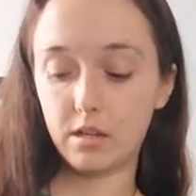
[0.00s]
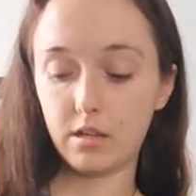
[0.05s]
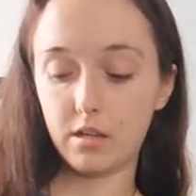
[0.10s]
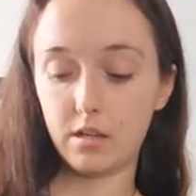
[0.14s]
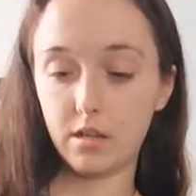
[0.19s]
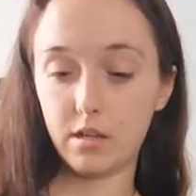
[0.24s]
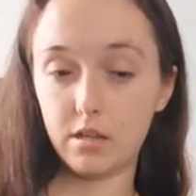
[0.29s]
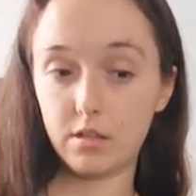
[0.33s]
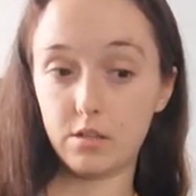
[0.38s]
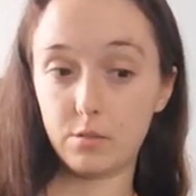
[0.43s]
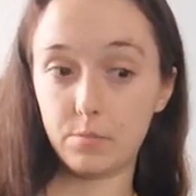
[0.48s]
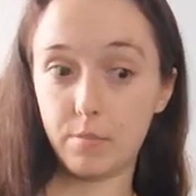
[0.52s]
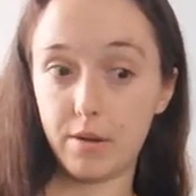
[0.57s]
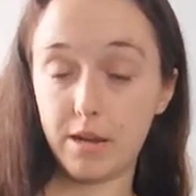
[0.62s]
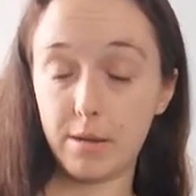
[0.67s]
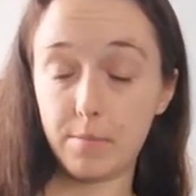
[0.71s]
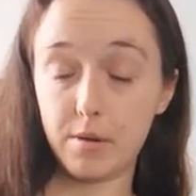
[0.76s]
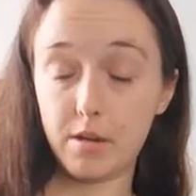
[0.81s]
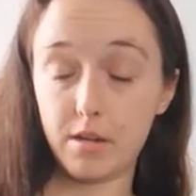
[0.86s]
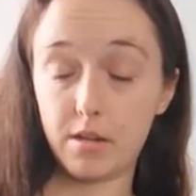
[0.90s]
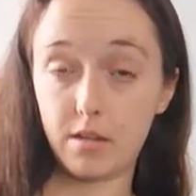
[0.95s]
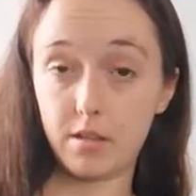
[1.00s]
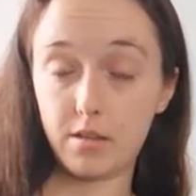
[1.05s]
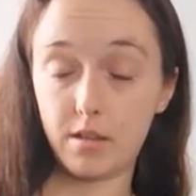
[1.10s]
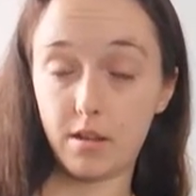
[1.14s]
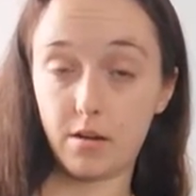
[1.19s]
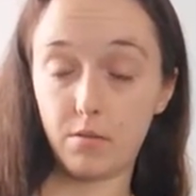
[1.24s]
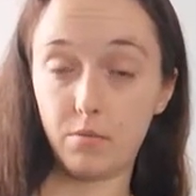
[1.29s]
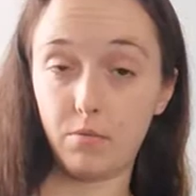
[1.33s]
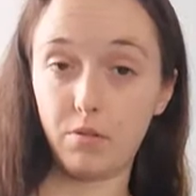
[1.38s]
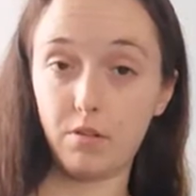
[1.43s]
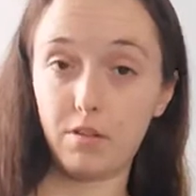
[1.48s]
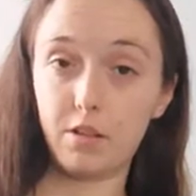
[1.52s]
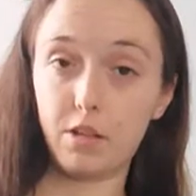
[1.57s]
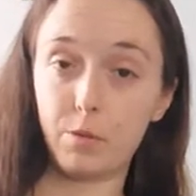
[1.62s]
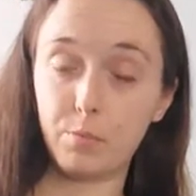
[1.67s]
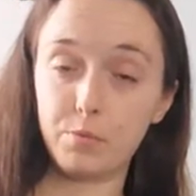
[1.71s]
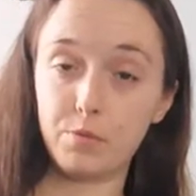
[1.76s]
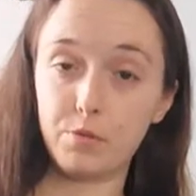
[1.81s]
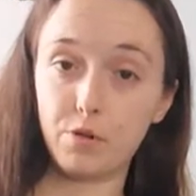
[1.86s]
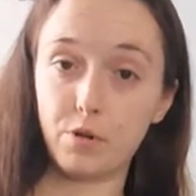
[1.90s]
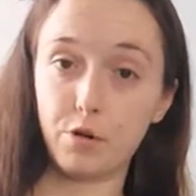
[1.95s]
it's my opinion that it really
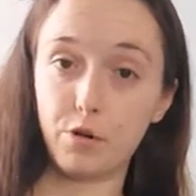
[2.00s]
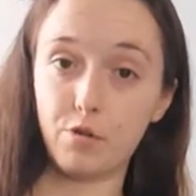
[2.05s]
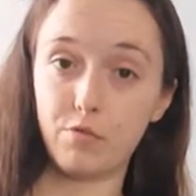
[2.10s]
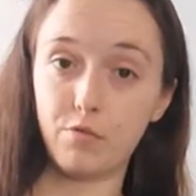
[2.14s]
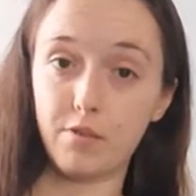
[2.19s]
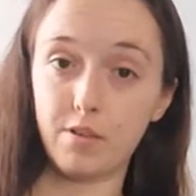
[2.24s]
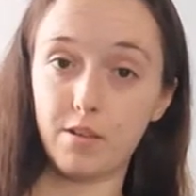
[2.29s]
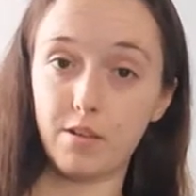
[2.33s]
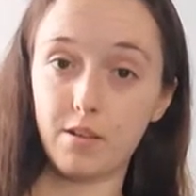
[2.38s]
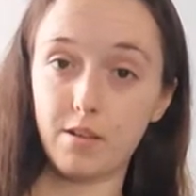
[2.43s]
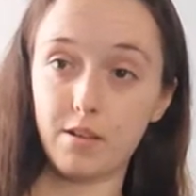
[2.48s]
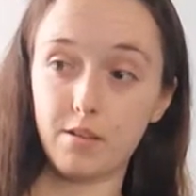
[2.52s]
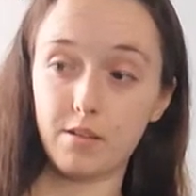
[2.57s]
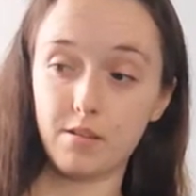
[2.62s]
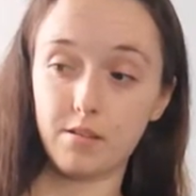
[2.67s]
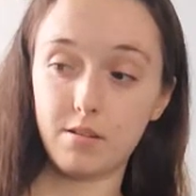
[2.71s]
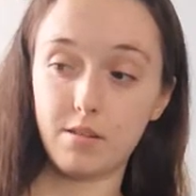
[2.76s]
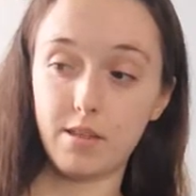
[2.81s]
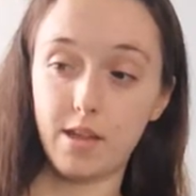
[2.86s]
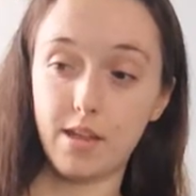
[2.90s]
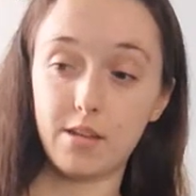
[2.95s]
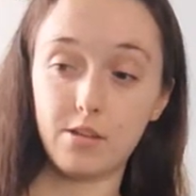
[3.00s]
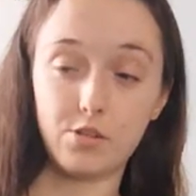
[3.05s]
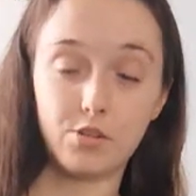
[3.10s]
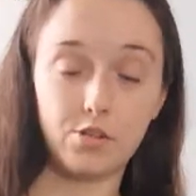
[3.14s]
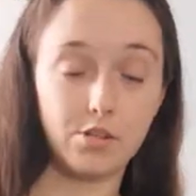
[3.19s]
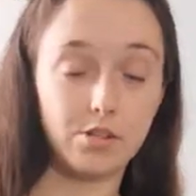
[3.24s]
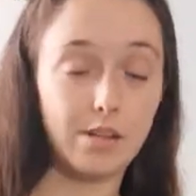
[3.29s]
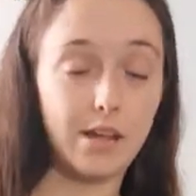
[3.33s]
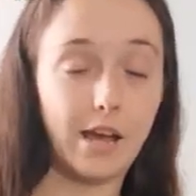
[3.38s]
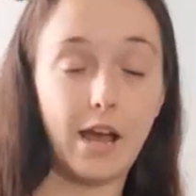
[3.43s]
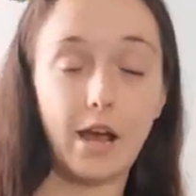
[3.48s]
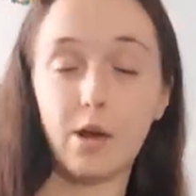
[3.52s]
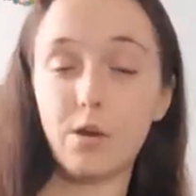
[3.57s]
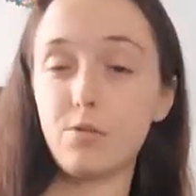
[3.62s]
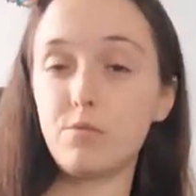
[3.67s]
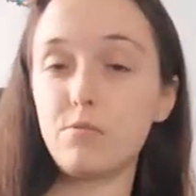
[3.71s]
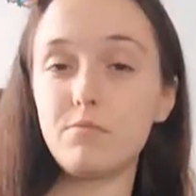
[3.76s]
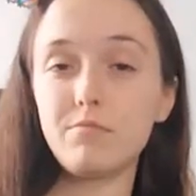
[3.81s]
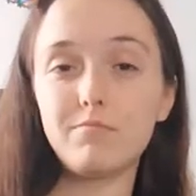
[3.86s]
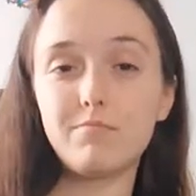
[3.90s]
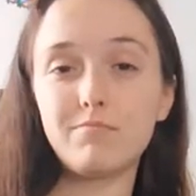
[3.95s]
helps to curve it. And that is just
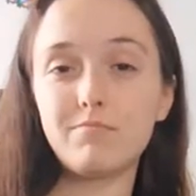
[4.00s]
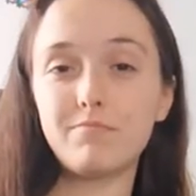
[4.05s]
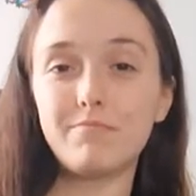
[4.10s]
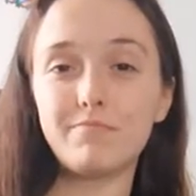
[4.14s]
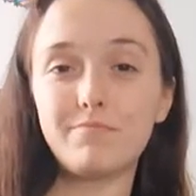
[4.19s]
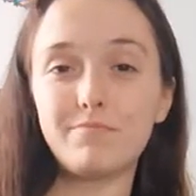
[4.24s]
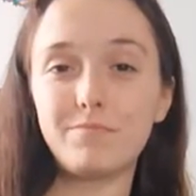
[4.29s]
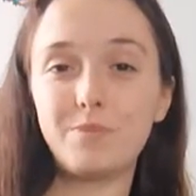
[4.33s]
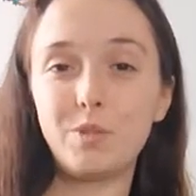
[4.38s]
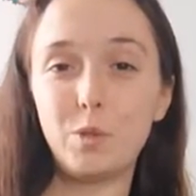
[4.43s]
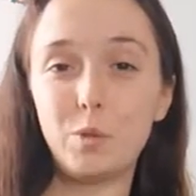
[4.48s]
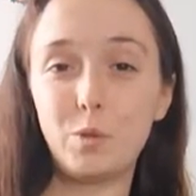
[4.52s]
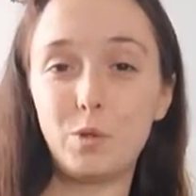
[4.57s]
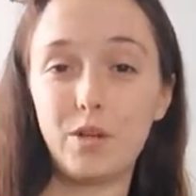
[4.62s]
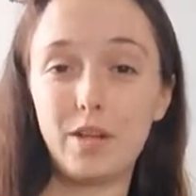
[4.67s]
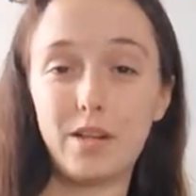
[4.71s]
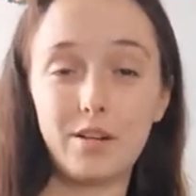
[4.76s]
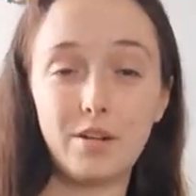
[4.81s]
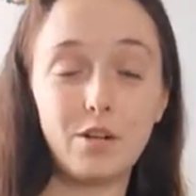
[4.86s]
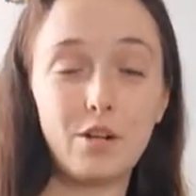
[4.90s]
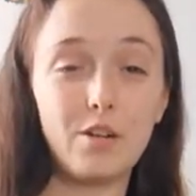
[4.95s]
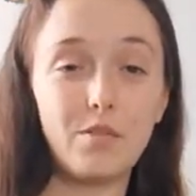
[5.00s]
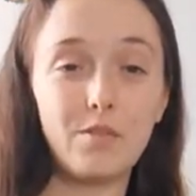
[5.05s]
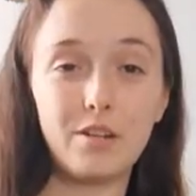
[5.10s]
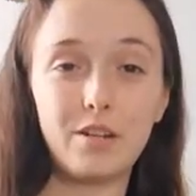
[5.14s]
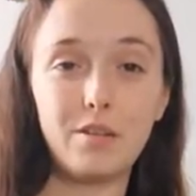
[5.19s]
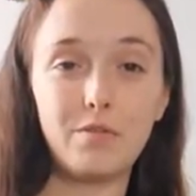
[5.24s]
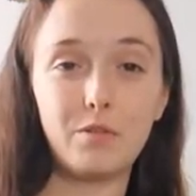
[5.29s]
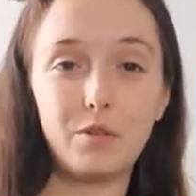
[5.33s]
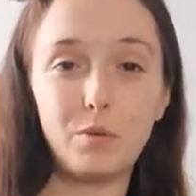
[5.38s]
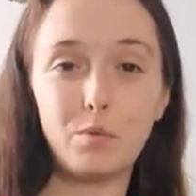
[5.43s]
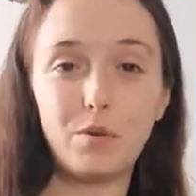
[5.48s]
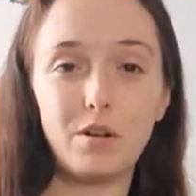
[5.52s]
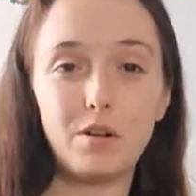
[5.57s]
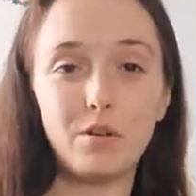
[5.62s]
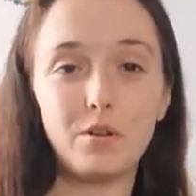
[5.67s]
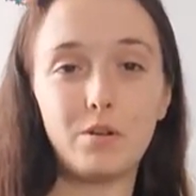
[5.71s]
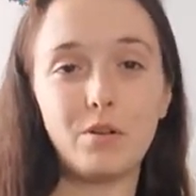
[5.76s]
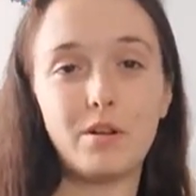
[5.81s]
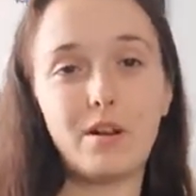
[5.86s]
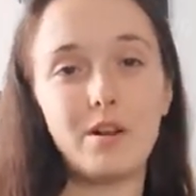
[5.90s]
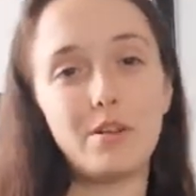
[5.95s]
how you can curve it if you want to
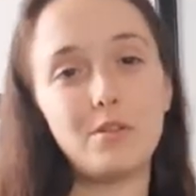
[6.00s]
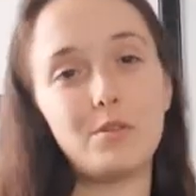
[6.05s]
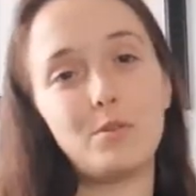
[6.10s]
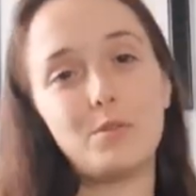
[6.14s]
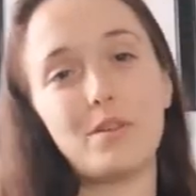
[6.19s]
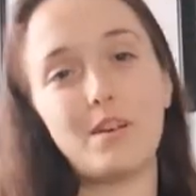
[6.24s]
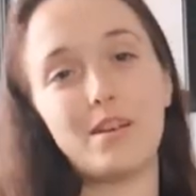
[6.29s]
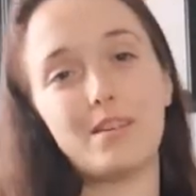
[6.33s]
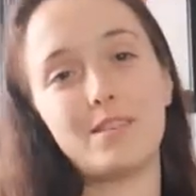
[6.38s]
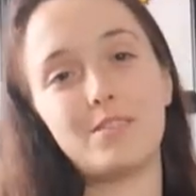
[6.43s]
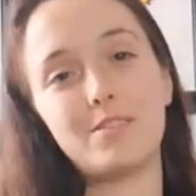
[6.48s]
learn how to do that.